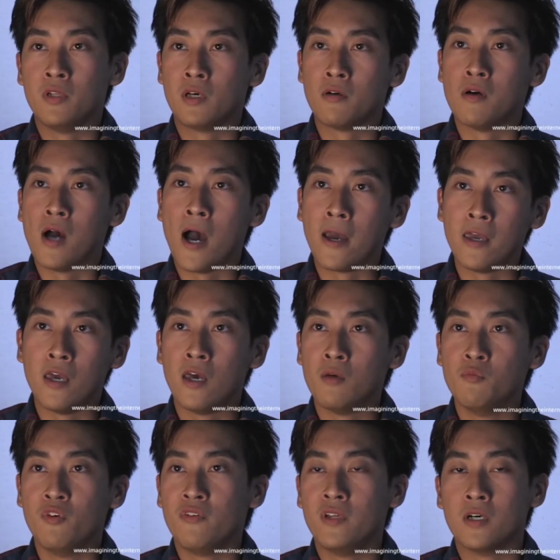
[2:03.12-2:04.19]
without
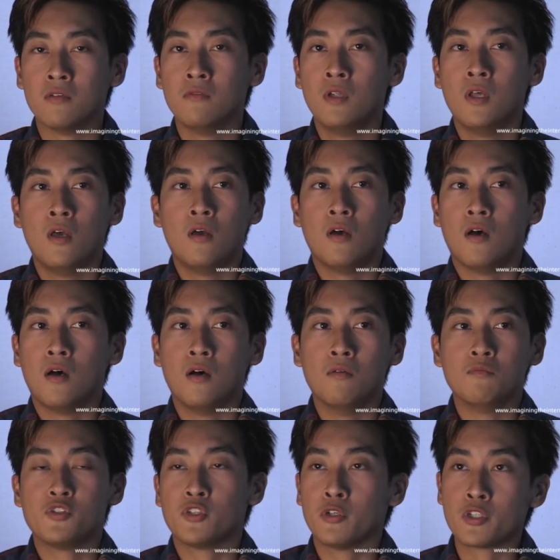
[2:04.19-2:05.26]
IM, without
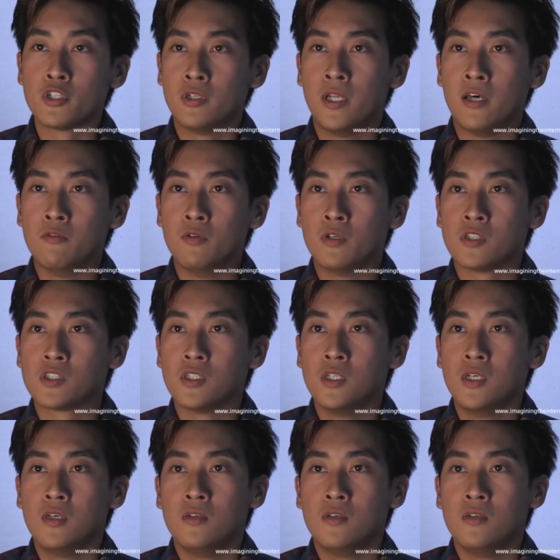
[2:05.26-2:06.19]
um, social networks,